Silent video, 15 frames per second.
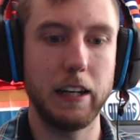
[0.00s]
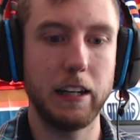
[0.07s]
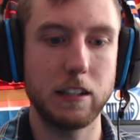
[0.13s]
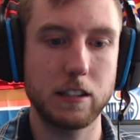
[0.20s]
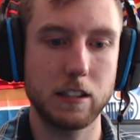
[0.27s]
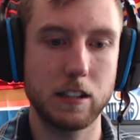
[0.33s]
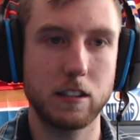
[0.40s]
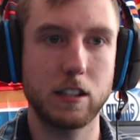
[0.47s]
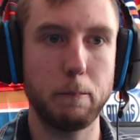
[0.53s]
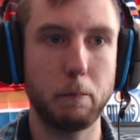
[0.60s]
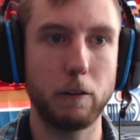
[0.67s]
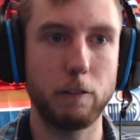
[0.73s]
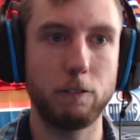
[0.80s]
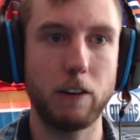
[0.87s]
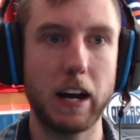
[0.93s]
is the
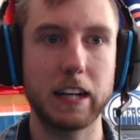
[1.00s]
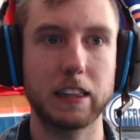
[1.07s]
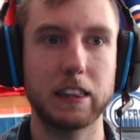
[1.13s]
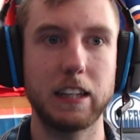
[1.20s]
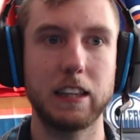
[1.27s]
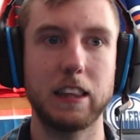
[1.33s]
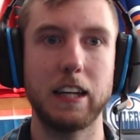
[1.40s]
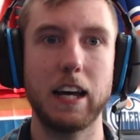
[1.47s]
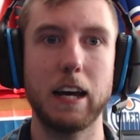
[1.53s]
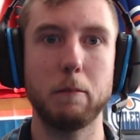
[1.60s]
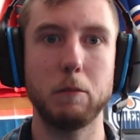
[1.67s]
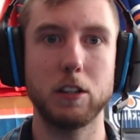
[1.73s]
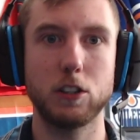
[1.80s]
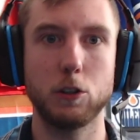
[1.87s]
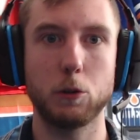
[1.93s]
simple fact that the
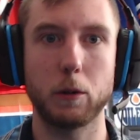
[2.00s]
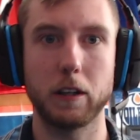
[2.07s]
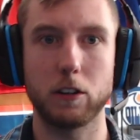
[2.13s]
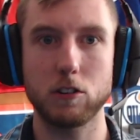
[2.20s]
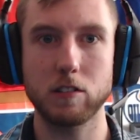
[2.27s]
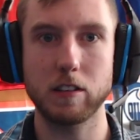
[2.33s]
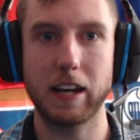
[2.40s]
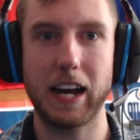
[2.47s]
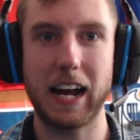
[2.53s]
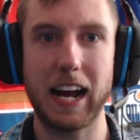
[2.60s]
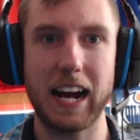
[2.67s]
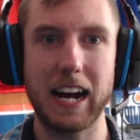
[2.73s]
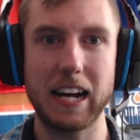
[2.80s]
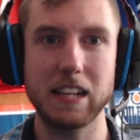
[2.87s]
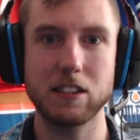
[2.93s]
Edmonton Oilers,
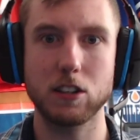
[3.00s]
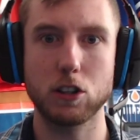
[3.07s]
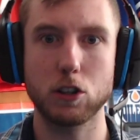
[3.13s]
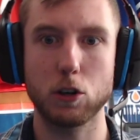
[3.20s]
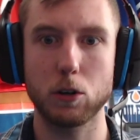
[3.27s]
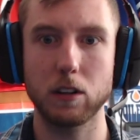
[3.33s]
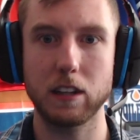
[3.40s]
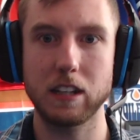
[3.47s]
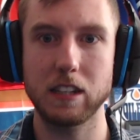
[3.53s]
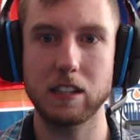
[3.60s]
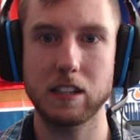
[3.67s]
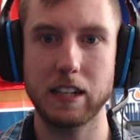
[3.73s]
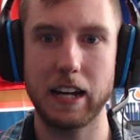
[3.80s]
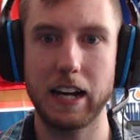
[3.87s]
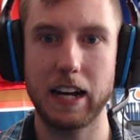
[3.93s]
as it currently
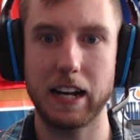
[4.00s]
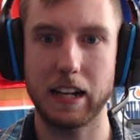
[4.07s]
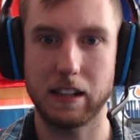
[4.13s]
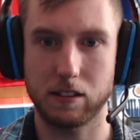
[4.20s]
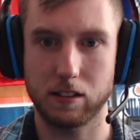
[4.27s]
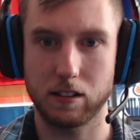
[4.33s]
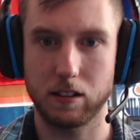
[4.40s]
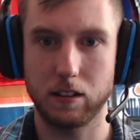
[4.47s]
stands,